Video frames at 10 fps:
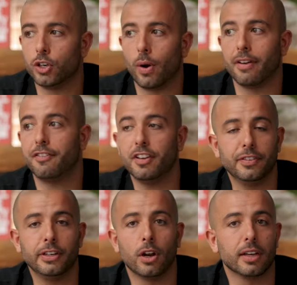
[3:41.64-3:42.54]
you know, a
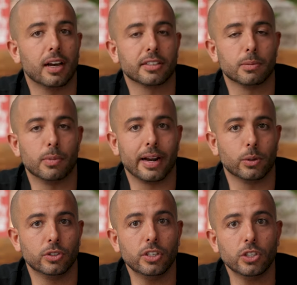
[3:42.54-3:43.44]
$50 customer
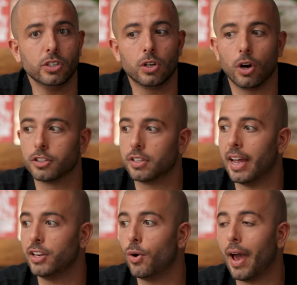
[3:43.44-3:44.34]
acquisition cost
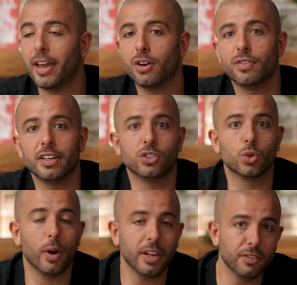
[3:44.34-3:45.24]
and your AOV is
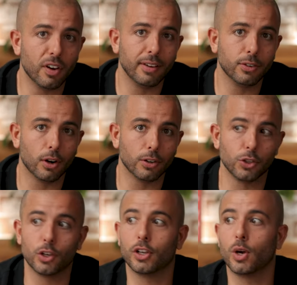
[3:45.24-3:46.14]
$25.
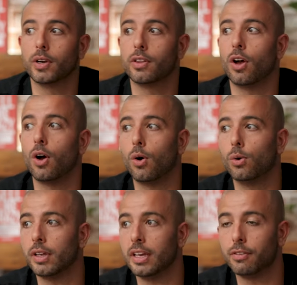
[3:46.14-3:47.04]
You're going to go into the
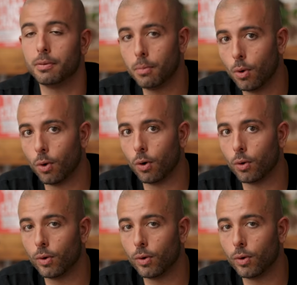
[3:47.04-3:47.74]
hole even more,